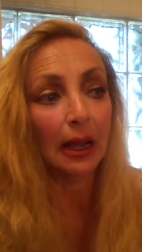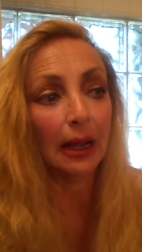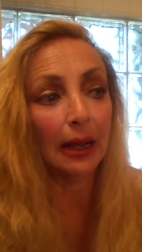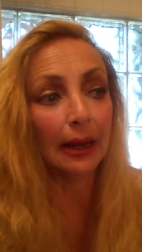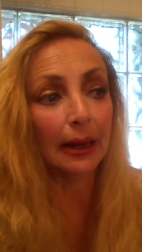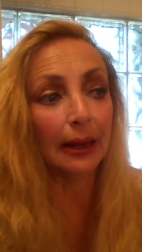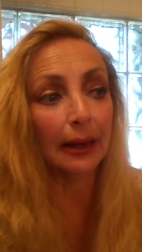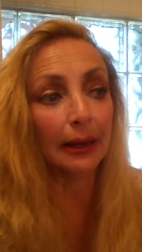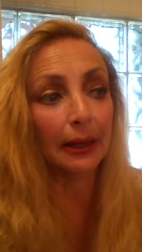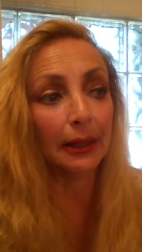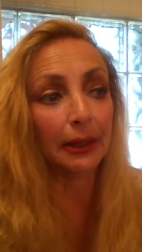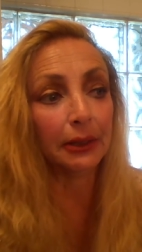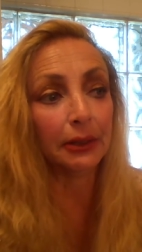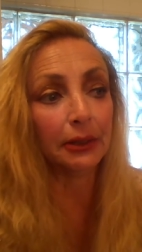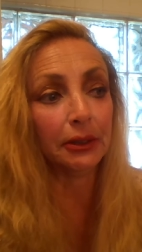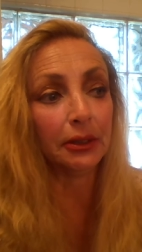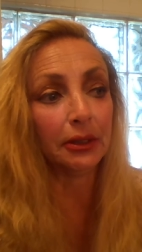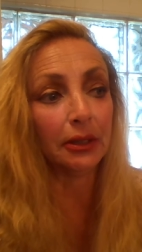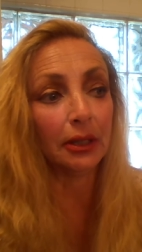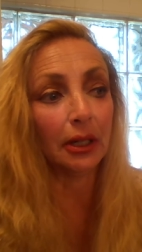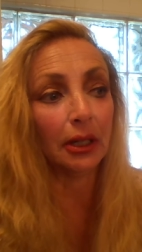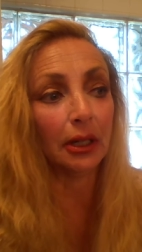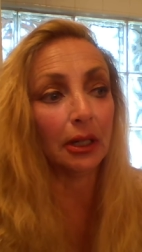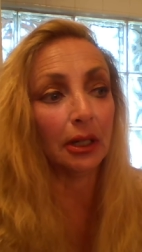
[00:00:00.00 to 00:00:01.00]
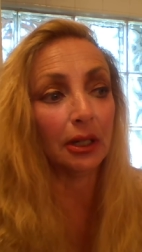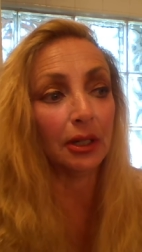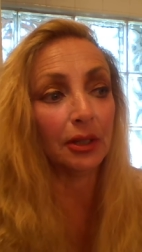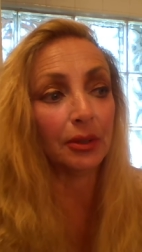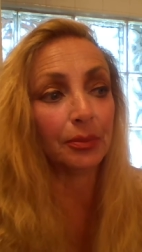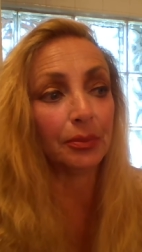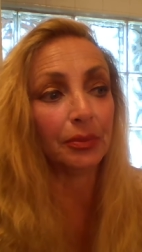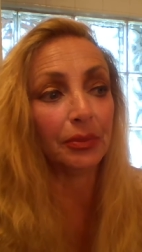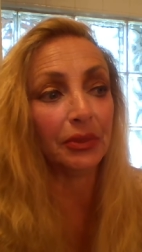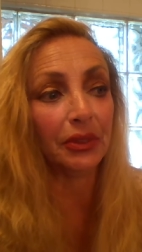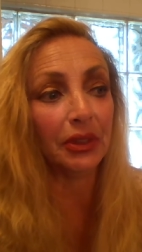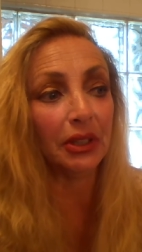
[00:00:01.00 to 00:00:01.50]
And
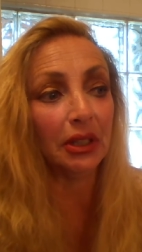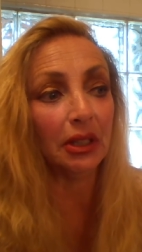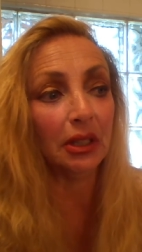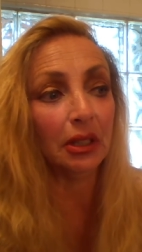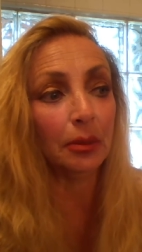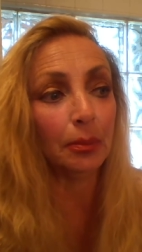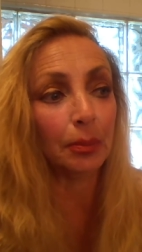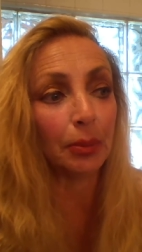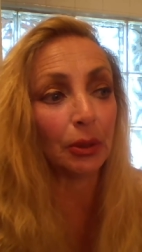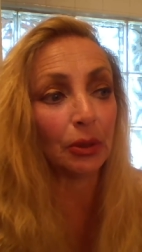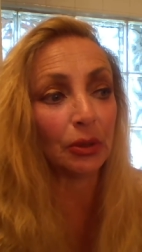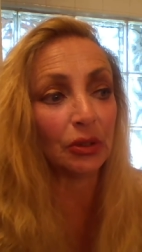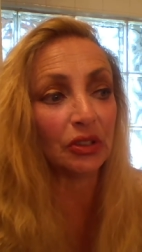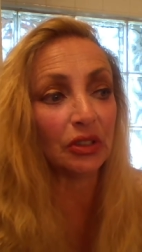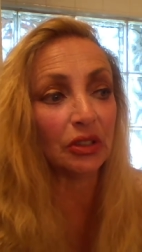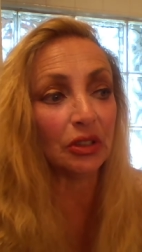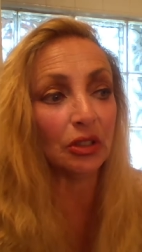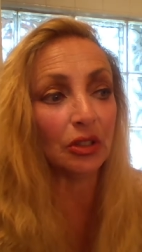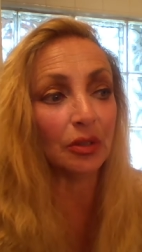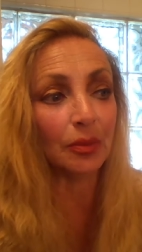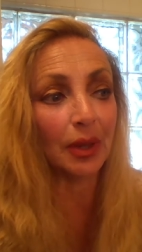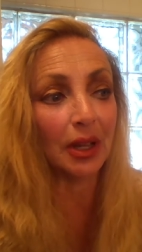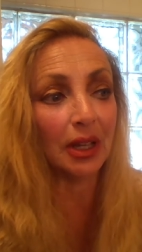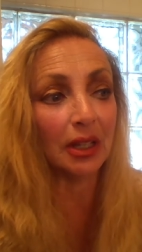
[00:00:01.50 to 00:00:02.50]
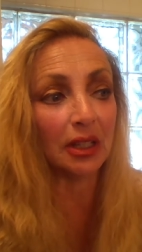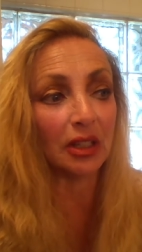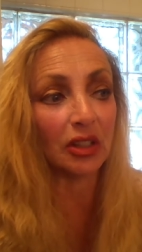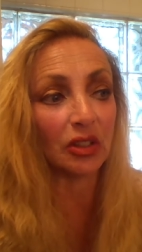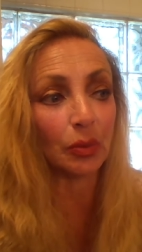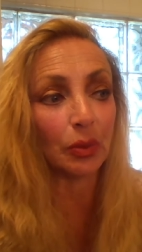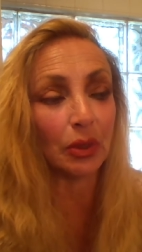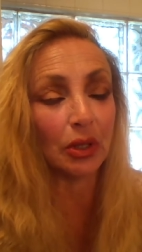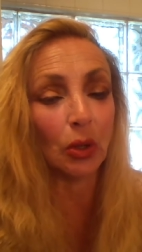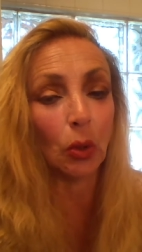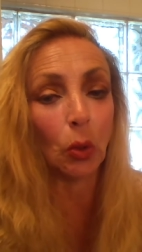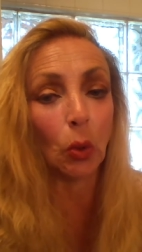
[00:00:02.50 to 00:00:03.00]
um, the person who made
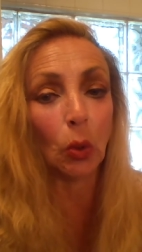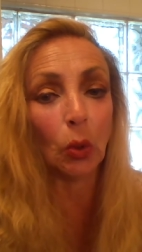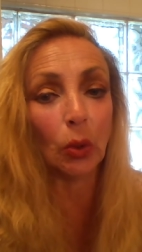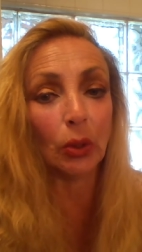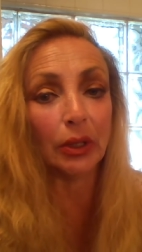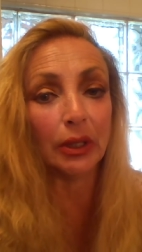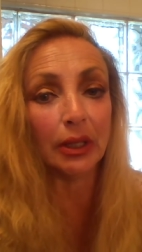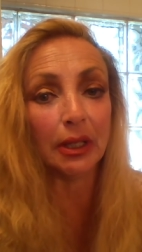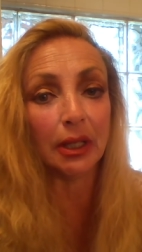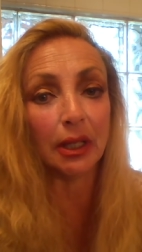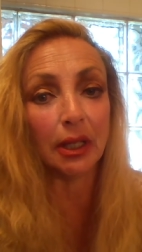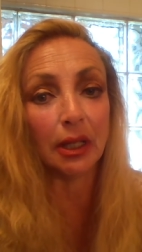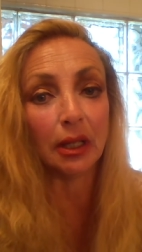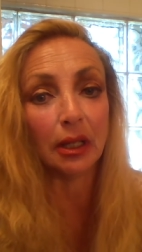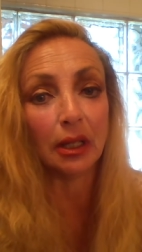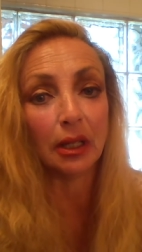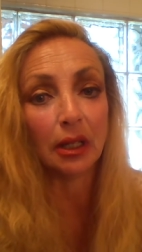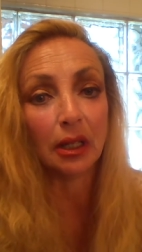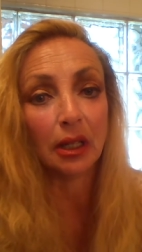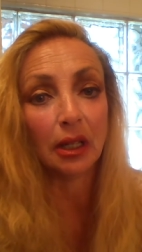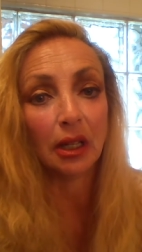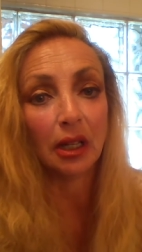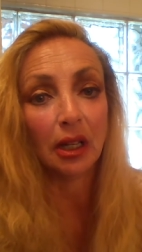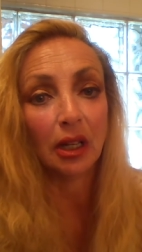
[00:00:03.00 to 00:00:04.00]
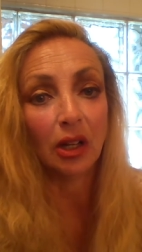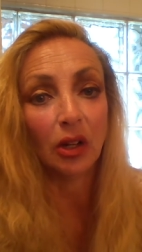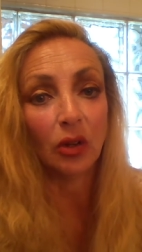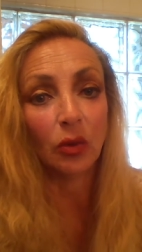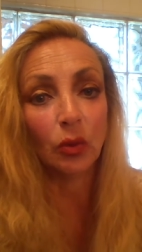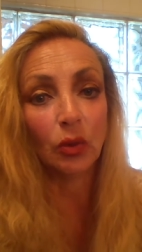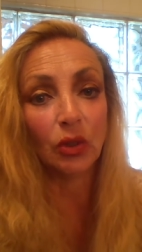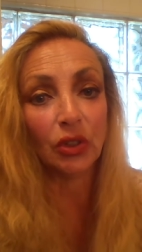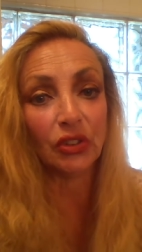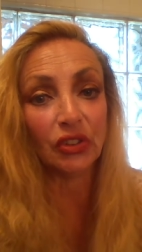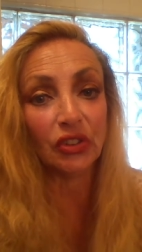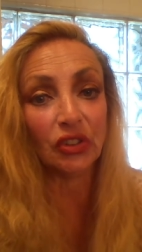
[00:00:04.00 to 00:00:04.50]
this recording
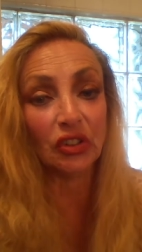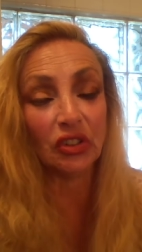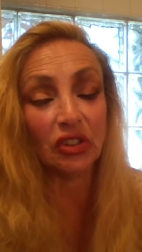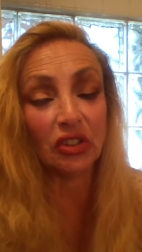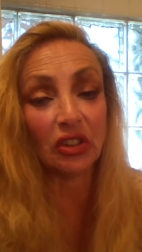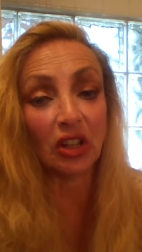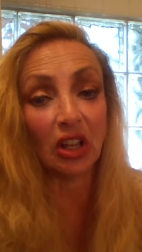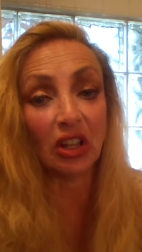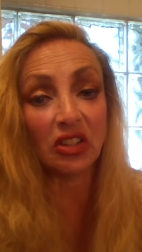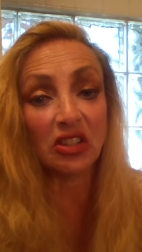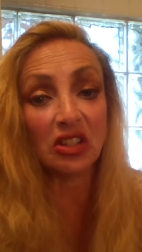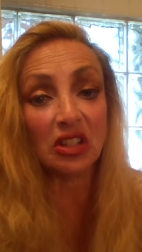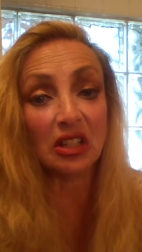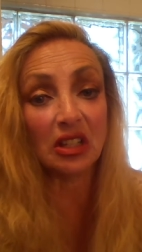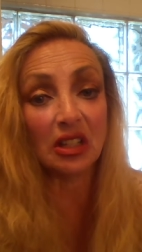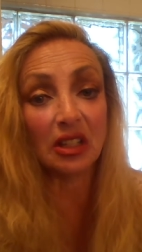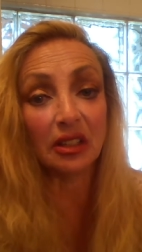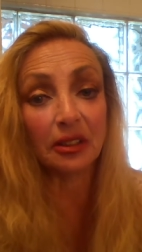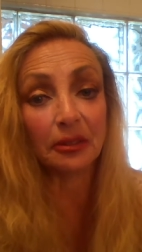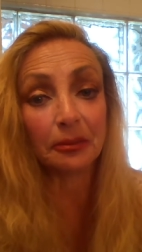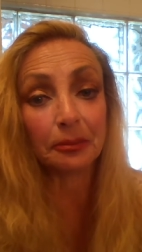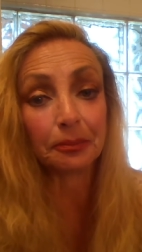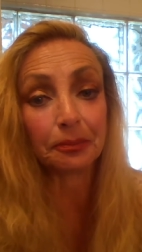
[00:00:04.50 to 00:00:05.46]
was discussing